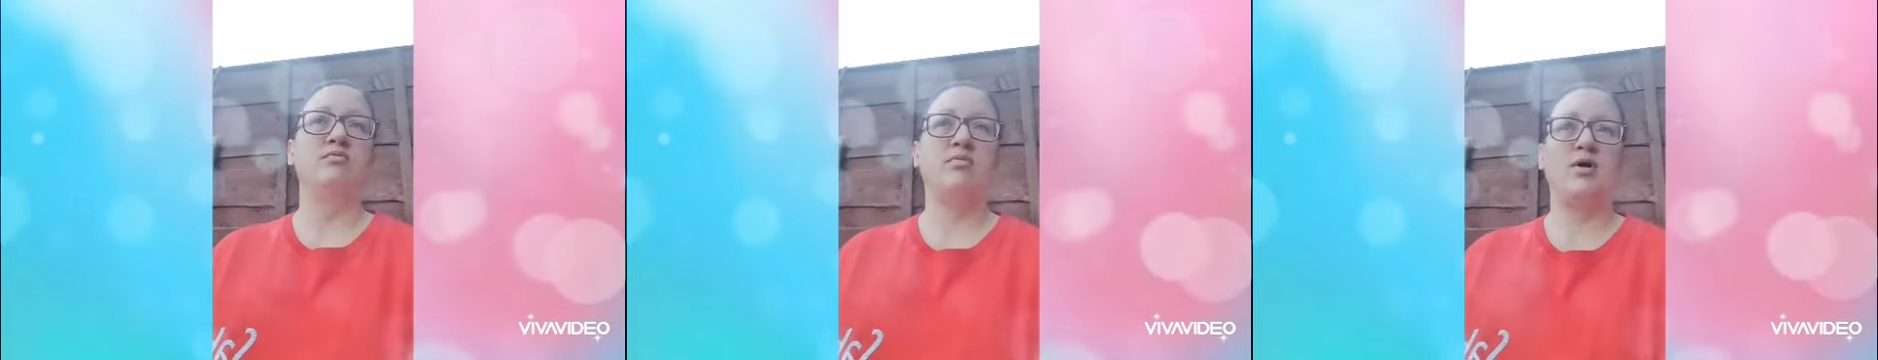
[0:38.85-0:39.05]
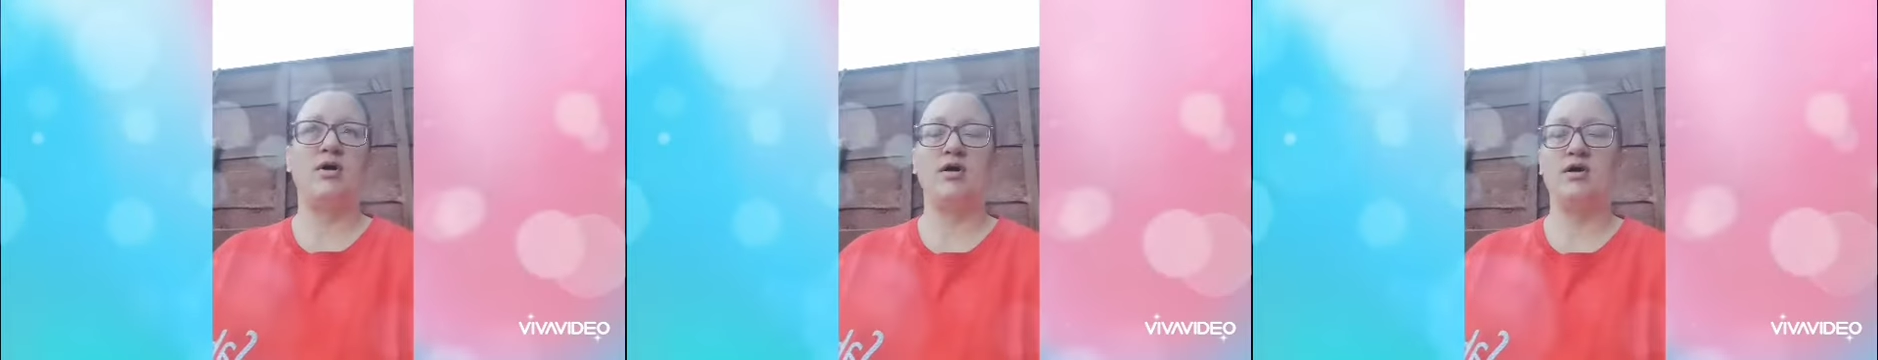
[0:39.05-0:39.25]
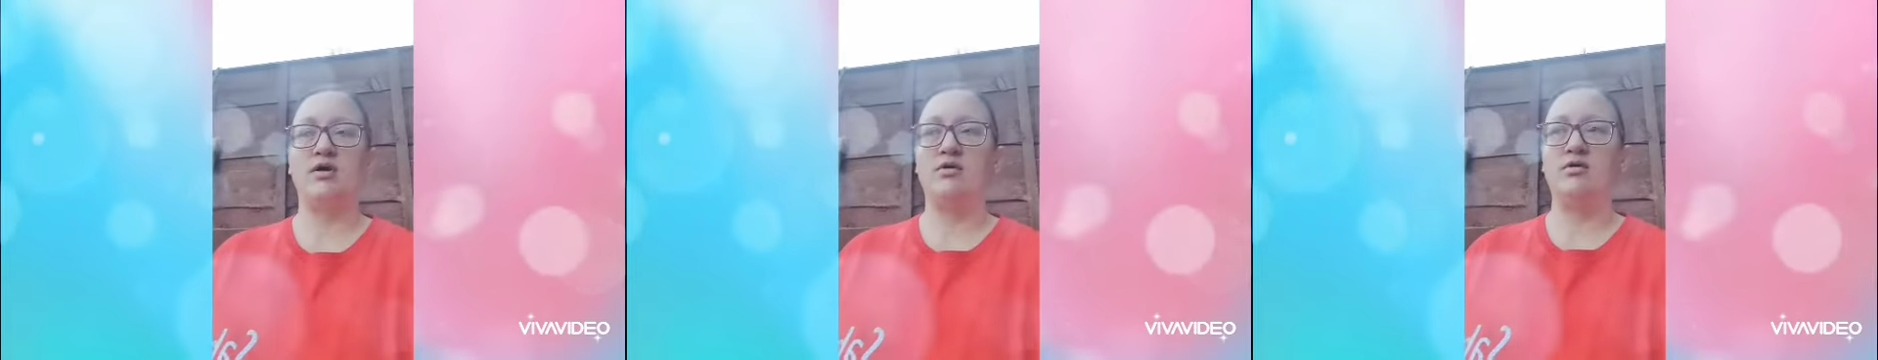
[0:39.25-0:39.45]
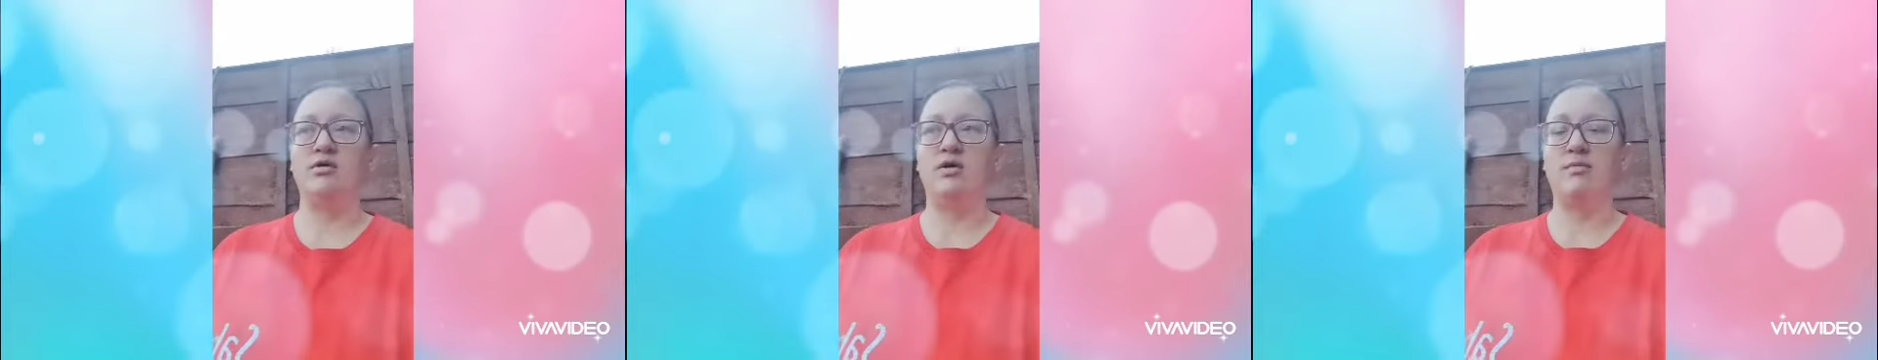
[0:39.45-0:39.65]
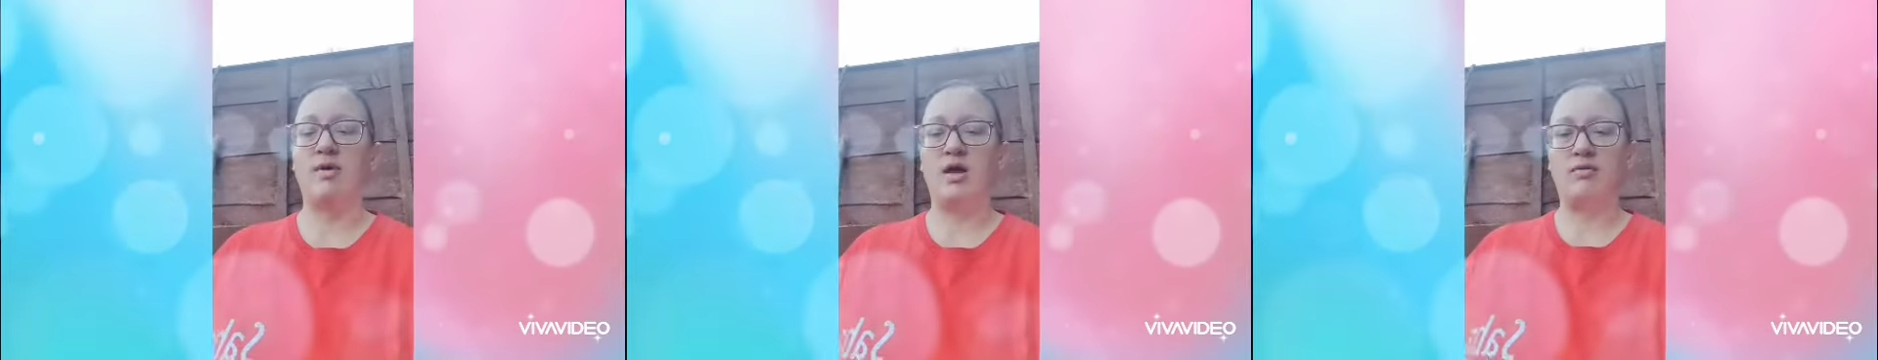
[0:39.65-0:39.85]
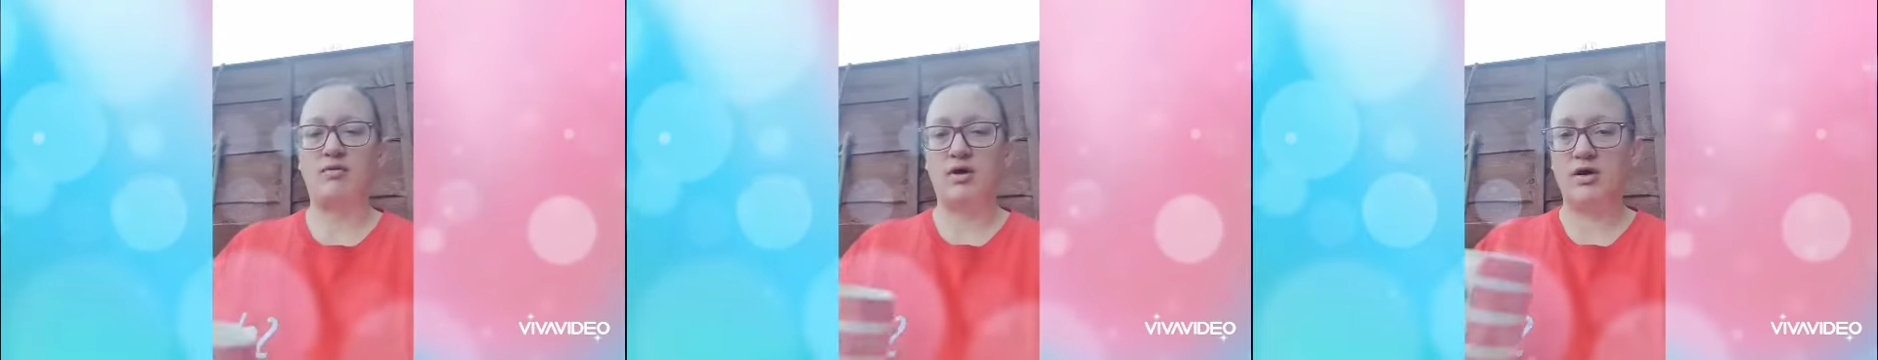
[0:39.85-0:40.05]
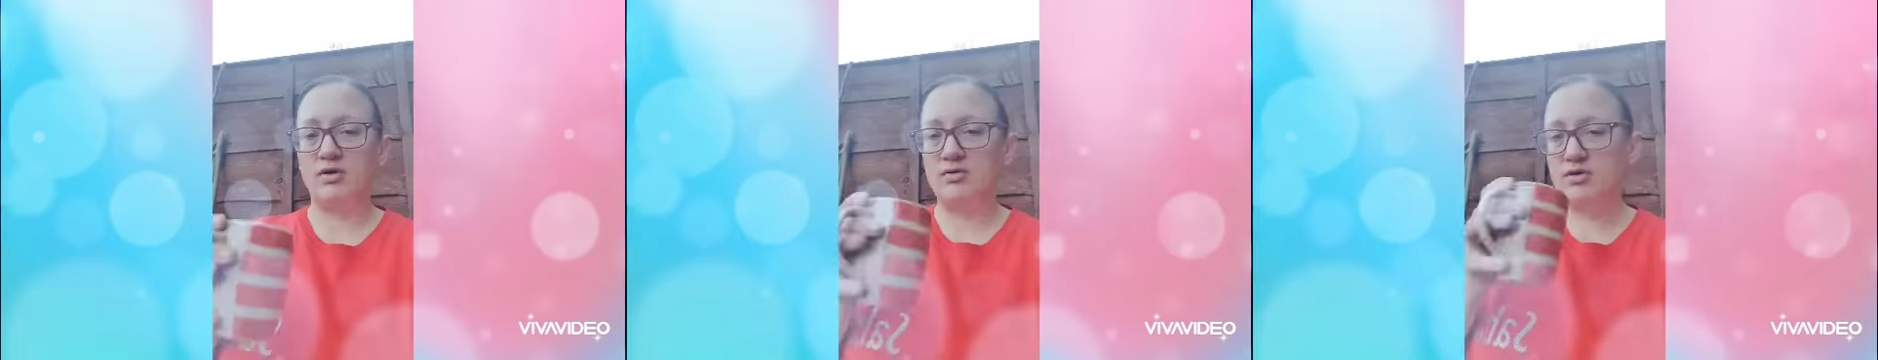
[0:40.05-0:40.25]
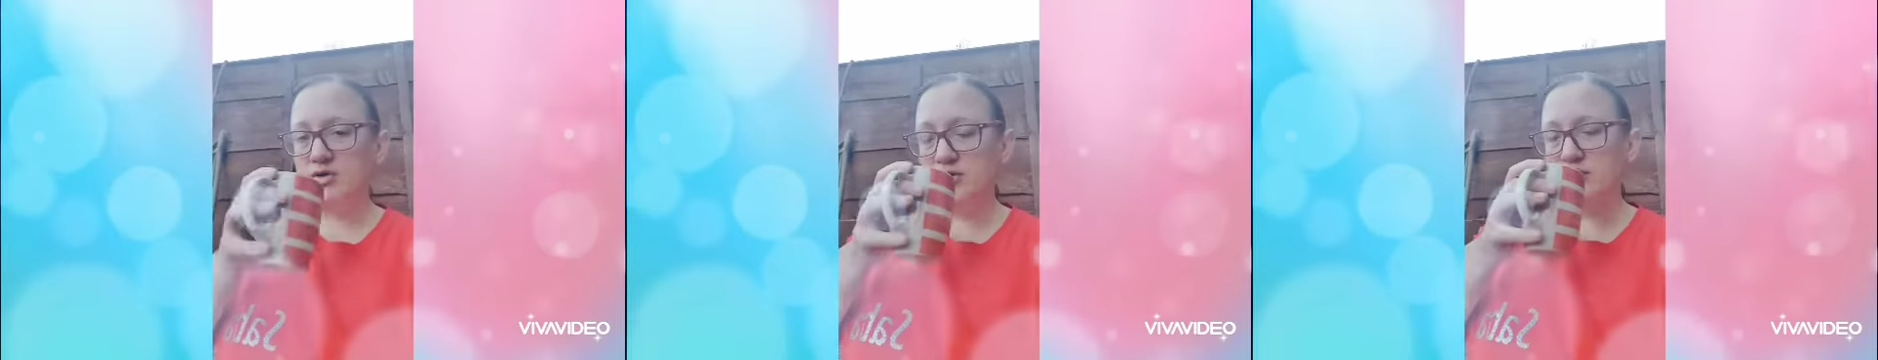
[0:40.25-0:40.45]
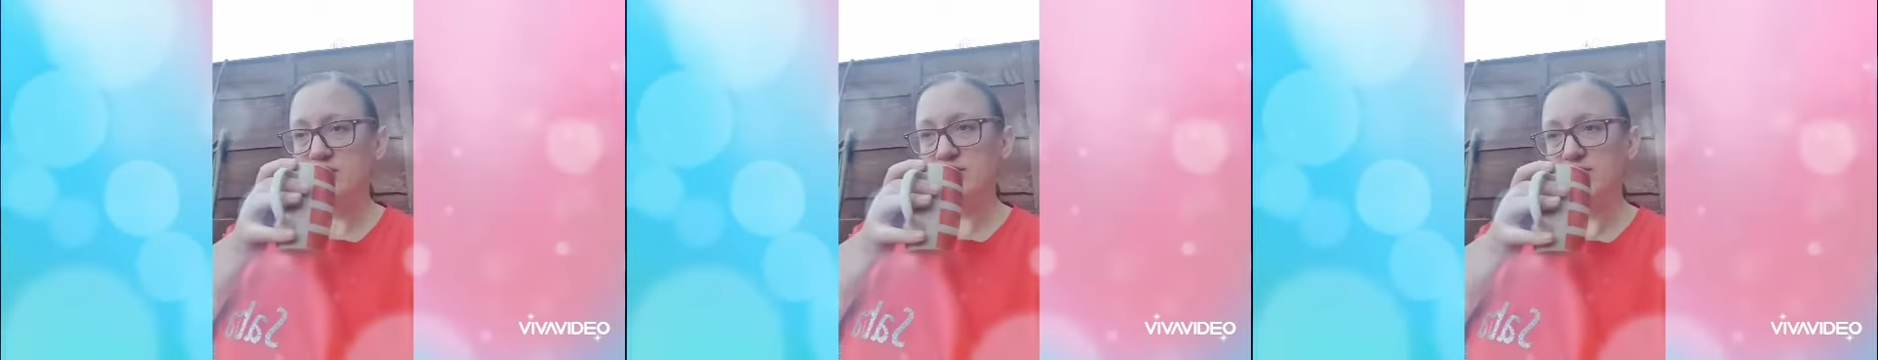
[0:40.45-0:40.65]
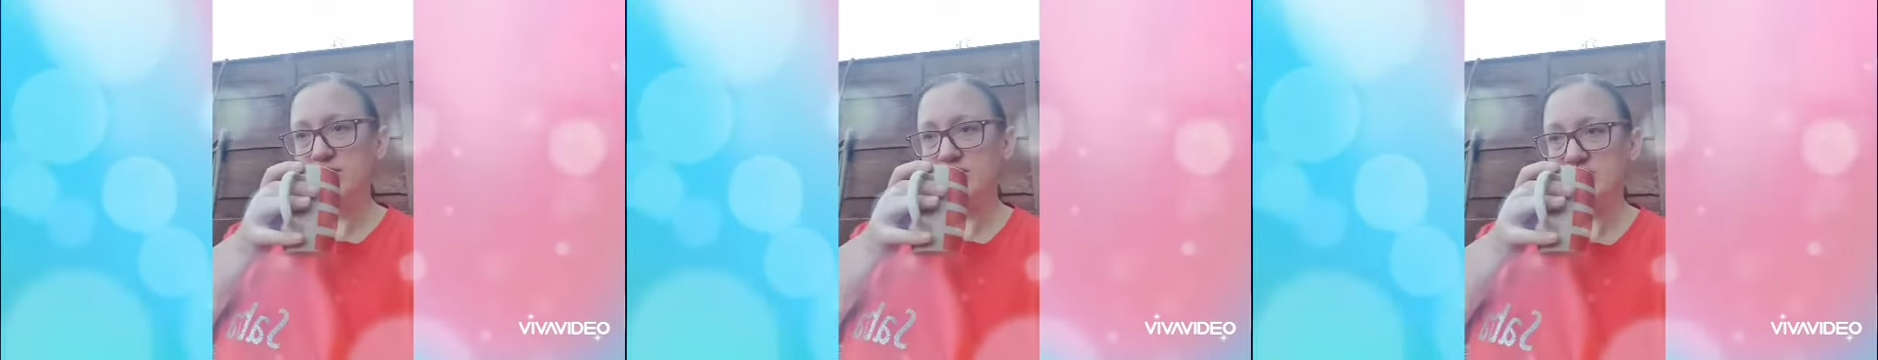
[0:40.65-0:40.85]
by a main road
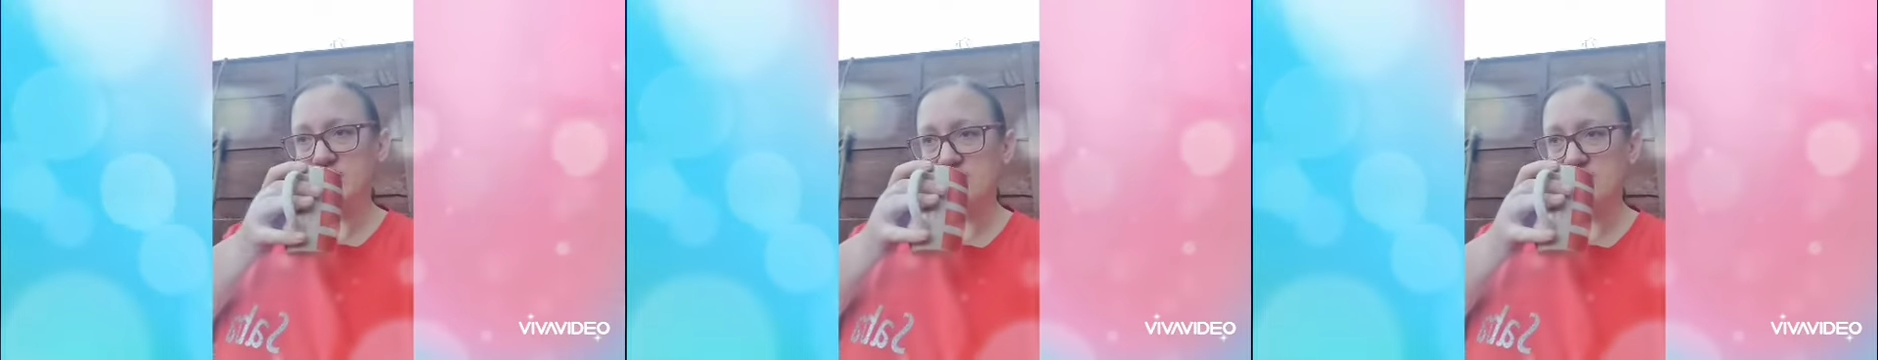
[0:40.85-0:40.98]
that's